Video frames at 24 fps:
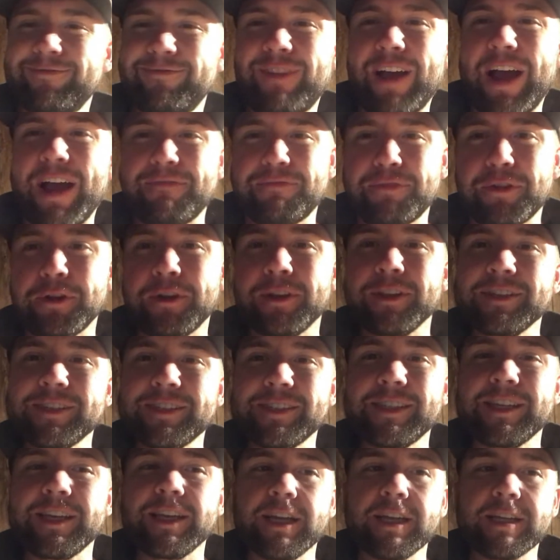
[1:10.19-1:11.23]
5:30 and
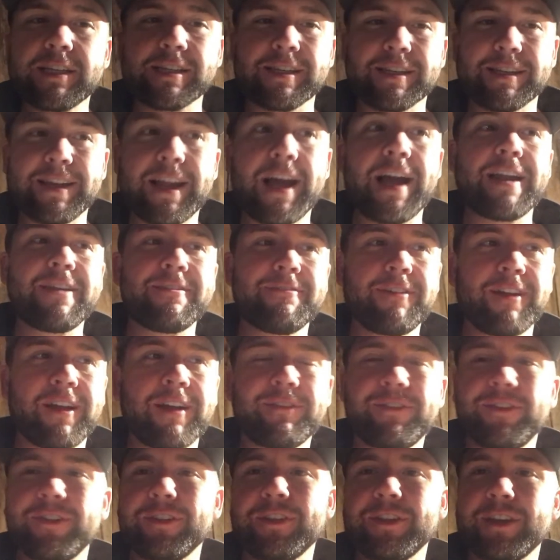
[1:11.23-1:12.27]
6 and
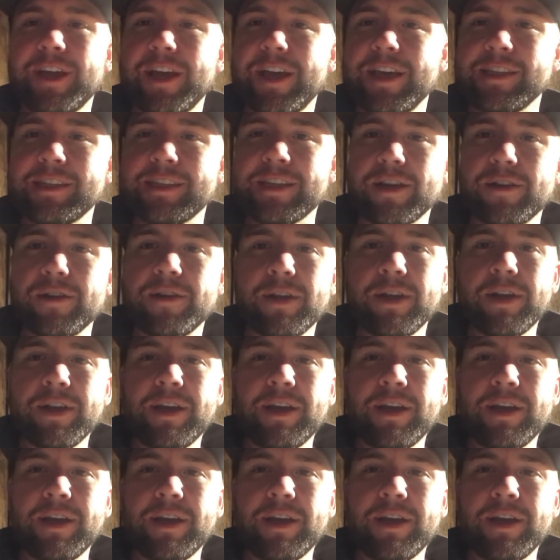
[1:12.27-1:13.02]
95 during the day. So